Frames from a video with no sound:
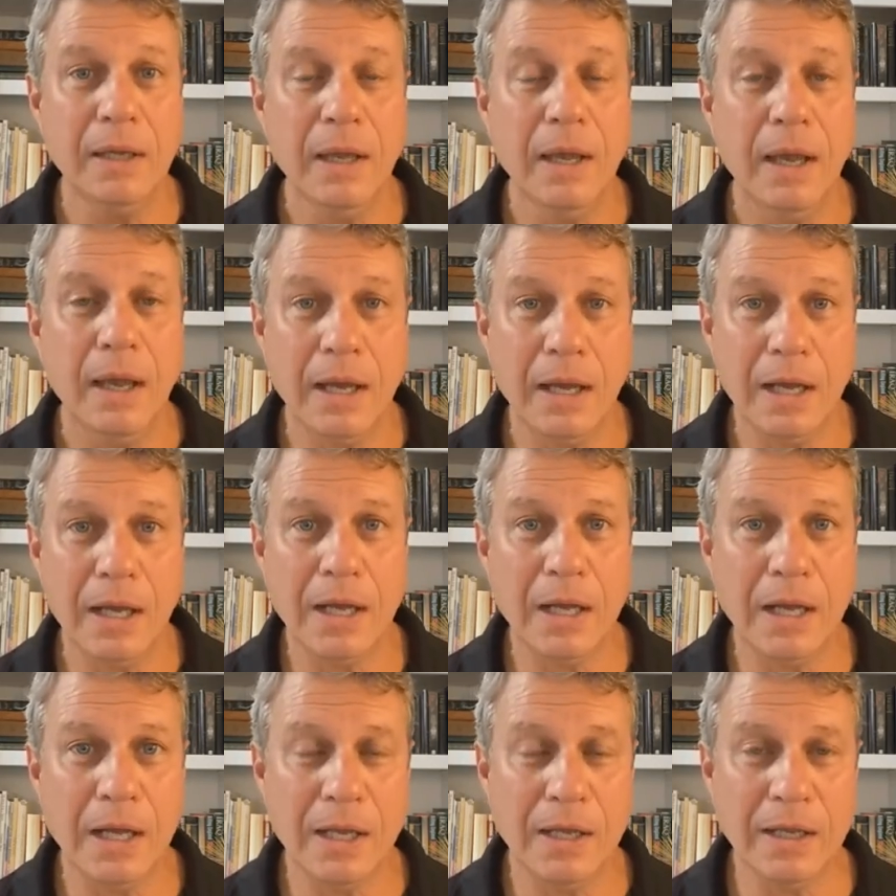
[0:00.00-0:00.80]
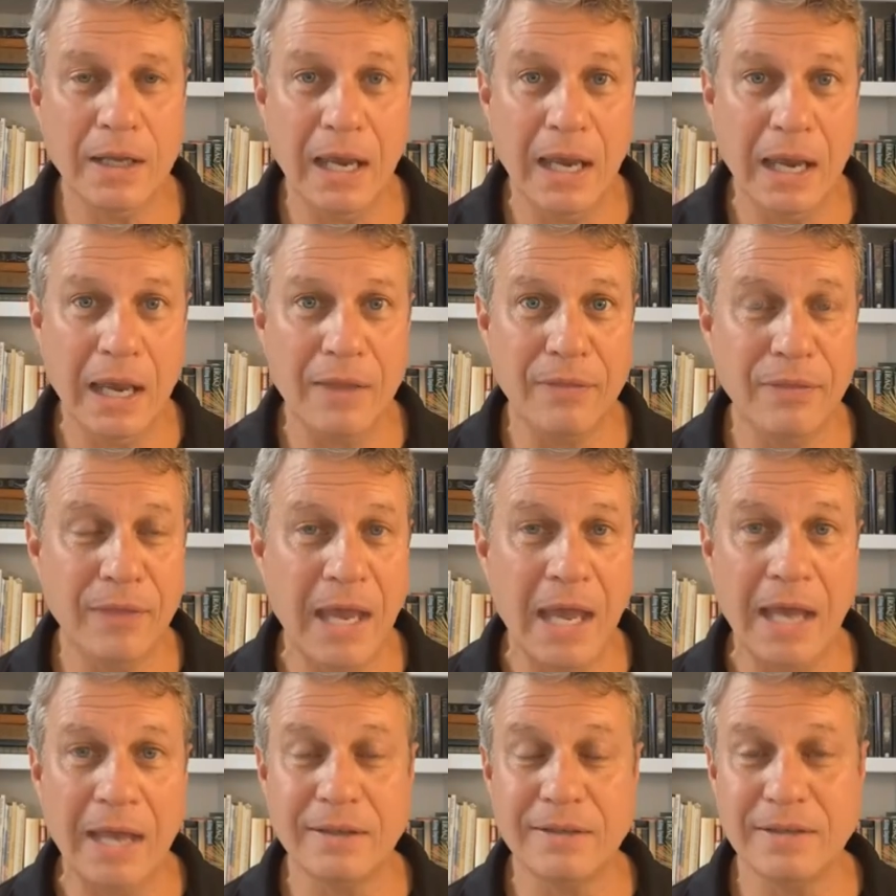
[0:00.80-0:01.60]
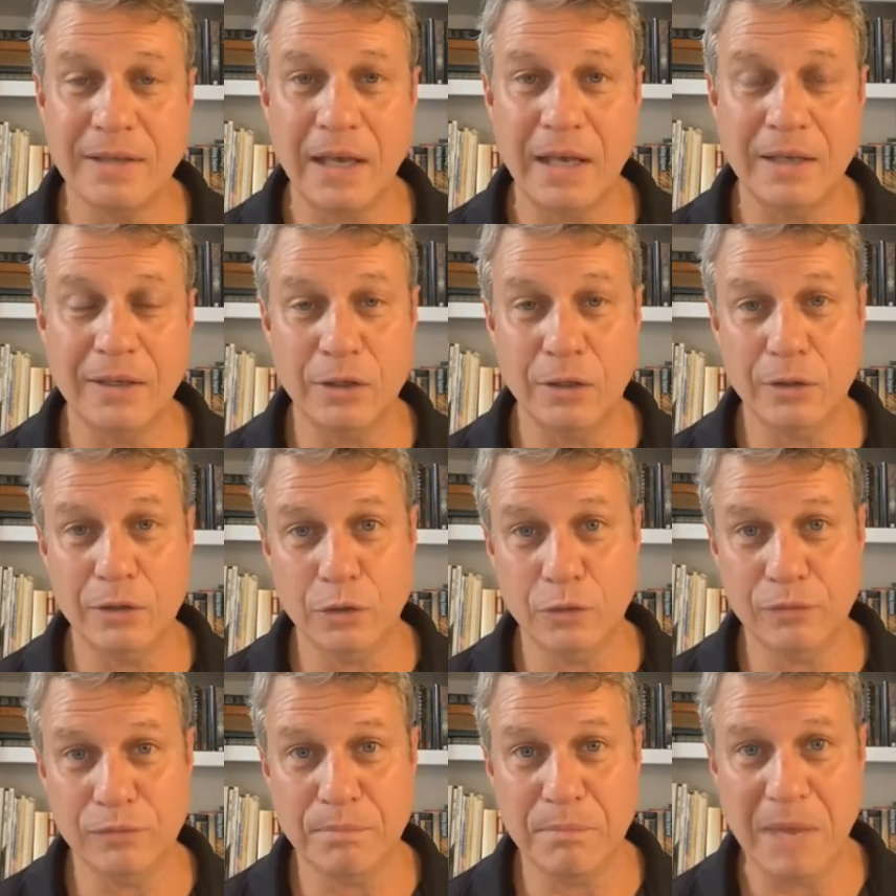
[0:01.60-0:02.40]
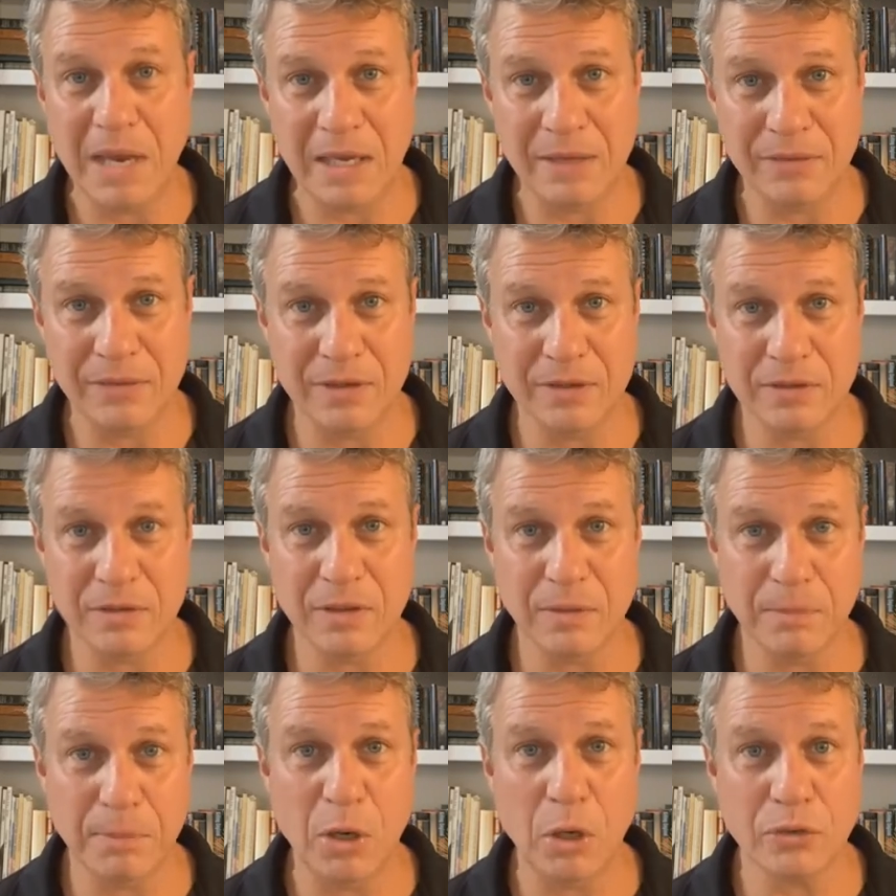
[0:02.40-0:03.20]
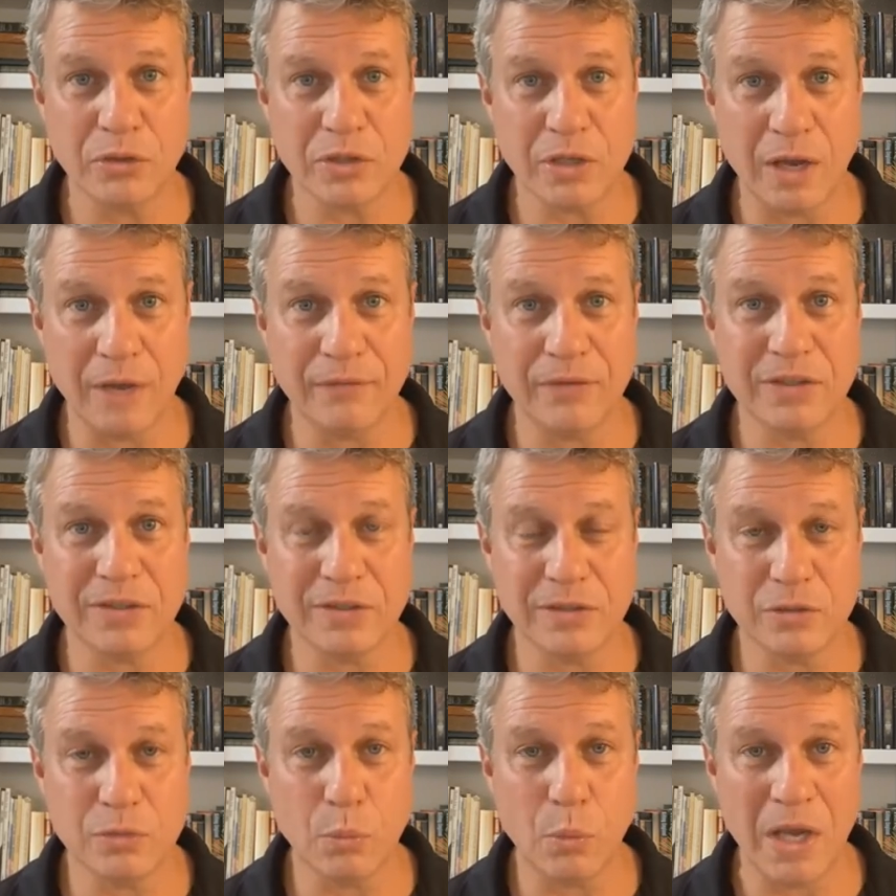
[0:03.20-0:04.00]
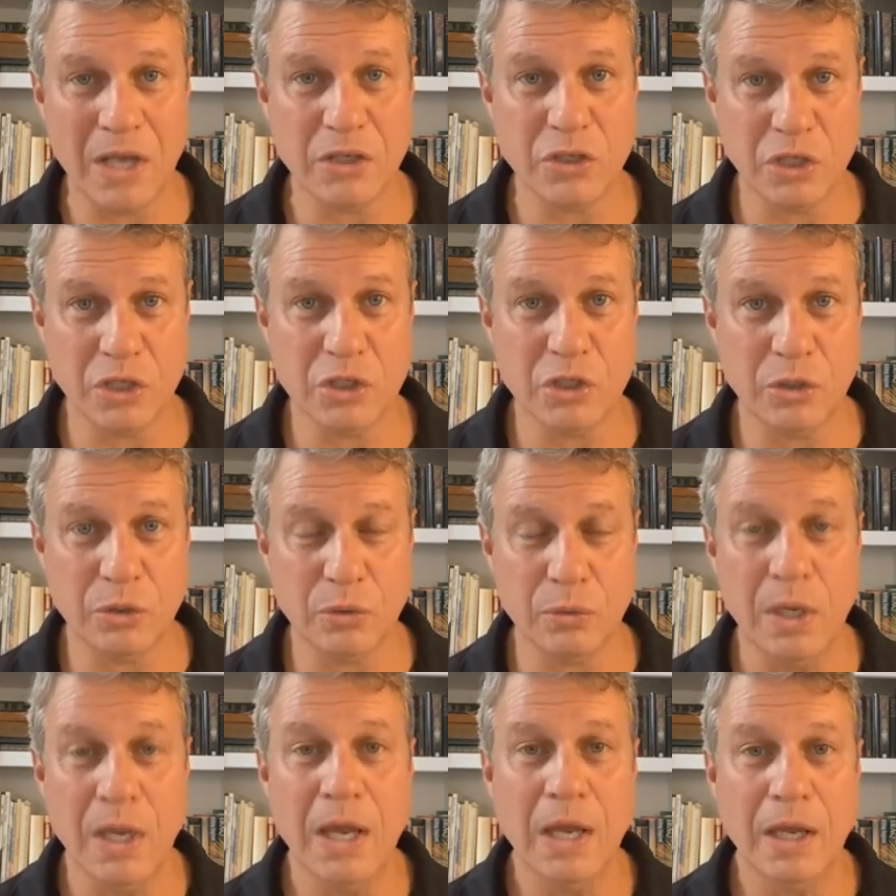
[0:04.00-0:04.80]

uh, and that uh, you, have made the, the post office this wedge issue,